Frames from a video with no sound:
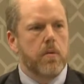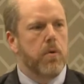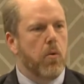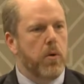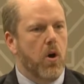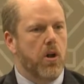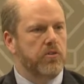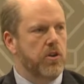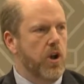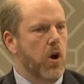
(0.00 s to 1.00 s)
But what we
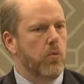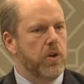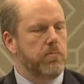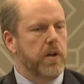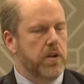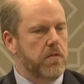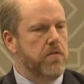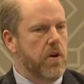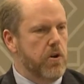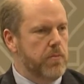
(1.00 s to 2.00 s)
also know, and what's been
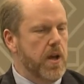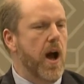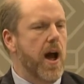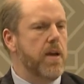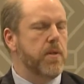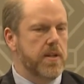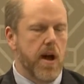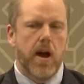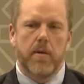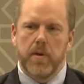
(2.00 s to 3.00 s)
confirmed time and
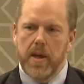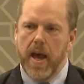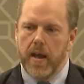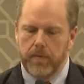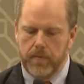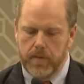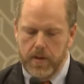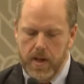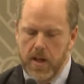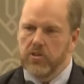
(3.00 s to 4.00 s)
time again,
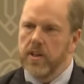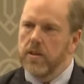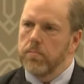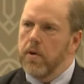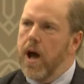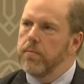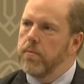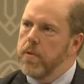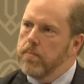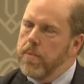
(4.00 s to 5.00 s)
is that the
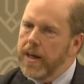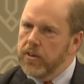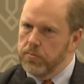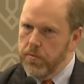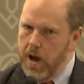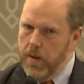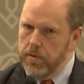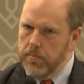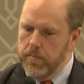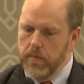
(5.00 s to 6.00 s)
problem, the biggest
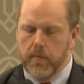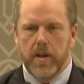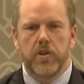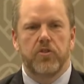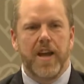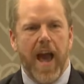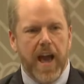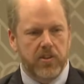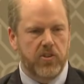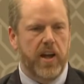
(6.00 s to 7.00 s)
problem, is the
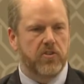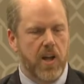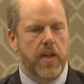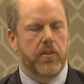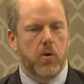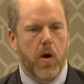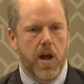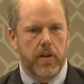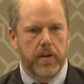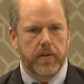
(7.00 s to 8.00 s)
access, not the
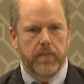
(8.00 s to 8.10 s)
quality.